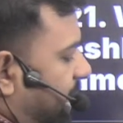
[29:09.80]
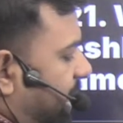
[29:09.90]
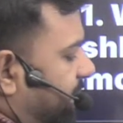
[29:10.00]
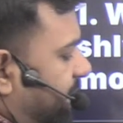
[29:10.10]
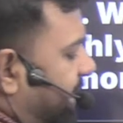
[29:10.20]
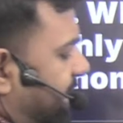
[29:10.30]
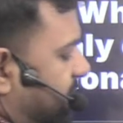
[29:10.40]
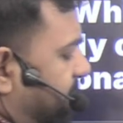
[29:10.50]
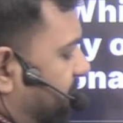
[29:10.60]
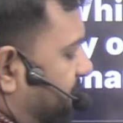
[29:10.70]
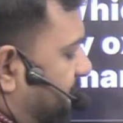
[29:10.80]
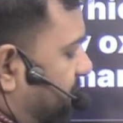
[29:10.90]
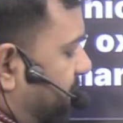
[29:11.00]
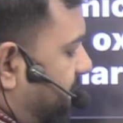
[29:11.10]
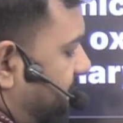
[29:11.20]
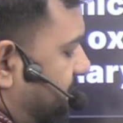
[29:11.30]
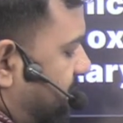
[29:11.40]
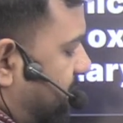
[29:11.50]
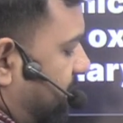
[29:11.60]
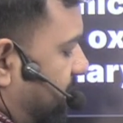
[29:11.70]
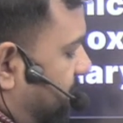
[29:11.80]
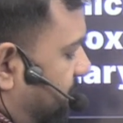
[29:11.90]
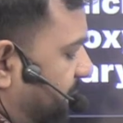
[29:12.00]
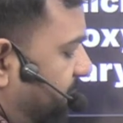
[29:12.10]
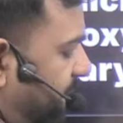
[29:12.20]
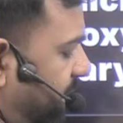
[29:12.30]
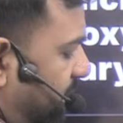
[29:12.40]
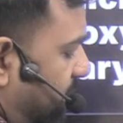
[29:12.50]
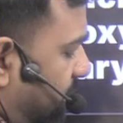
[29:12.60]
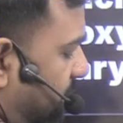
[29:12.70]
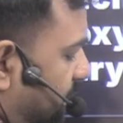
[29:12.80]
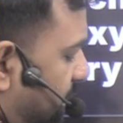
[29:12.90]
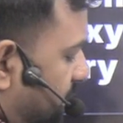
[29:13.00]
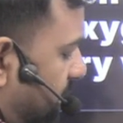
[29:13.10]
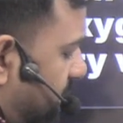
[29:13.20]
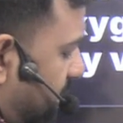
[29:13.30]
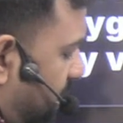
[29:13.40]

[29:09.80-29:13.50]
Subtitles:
tricuspid valve. It reaches right ventricle. Now